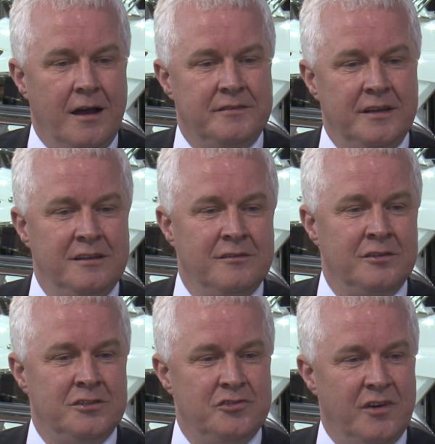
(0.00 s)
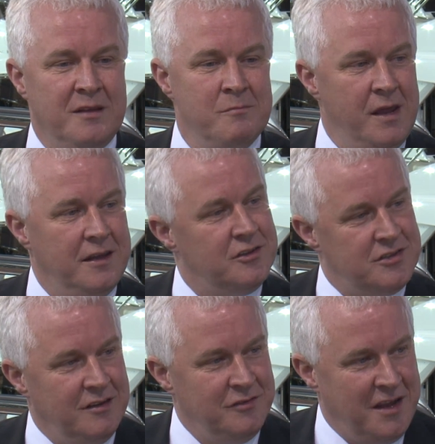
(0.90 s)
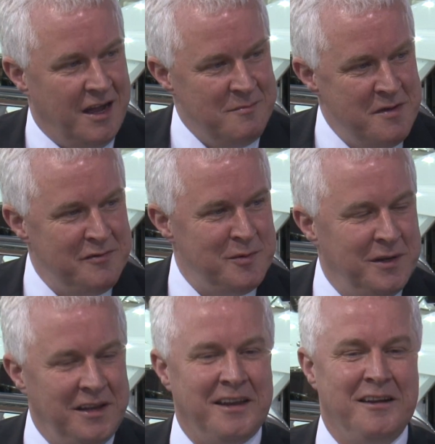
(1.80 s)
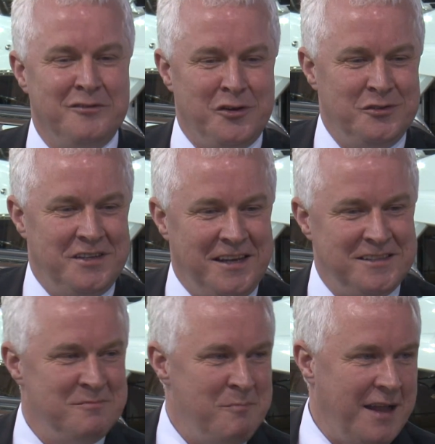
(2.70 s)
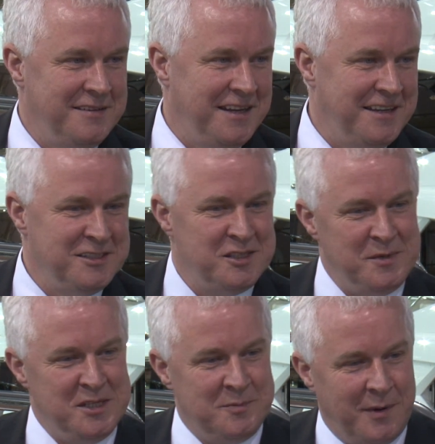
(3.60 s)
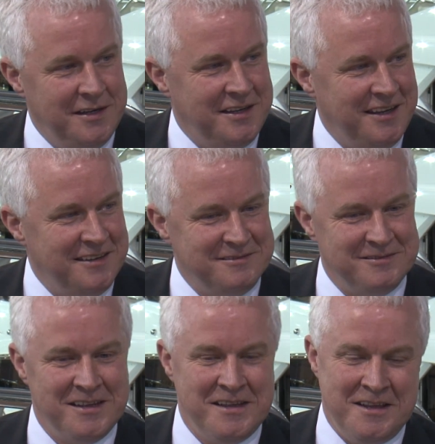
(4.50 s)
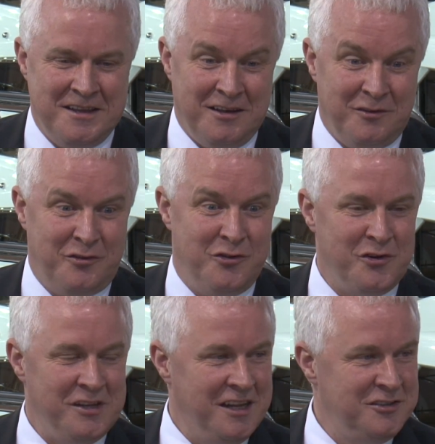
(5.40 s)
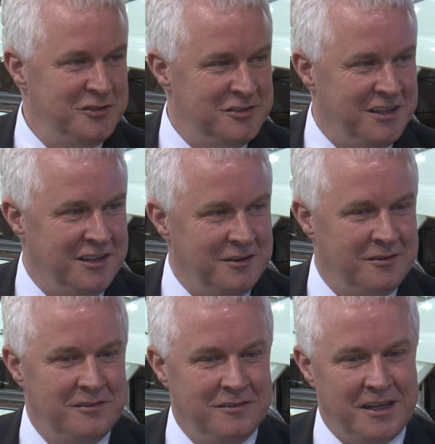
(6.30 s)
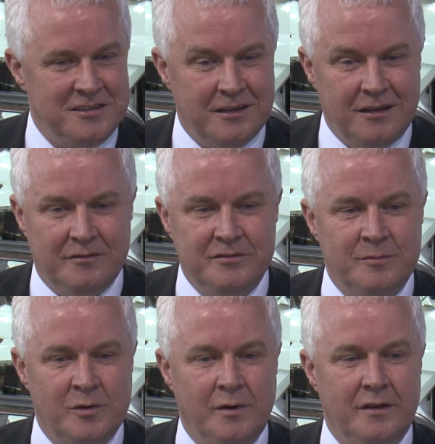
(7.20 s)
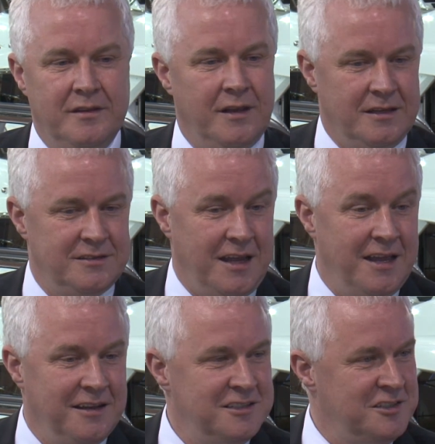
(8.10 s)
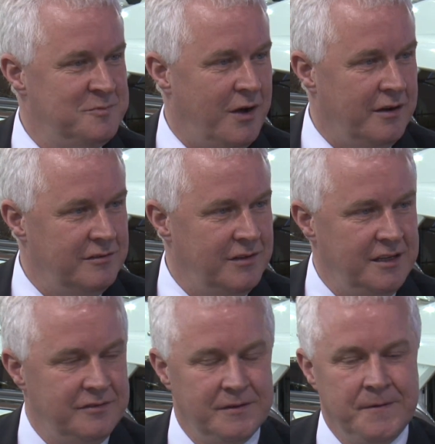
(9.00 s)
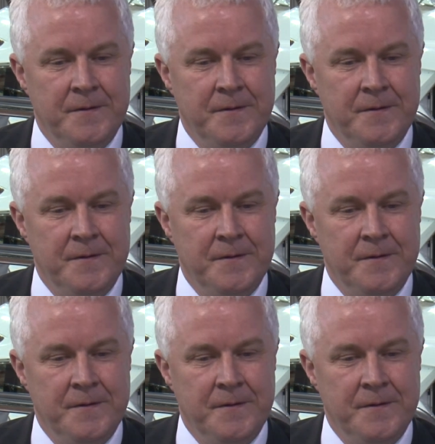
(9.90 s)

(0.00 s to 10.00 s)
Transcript: I think you've got to try and make yourself calm. Everybody can have good days and bad days and be spiky and of thorny issues that they're less than comfortable with, and that's just part of life.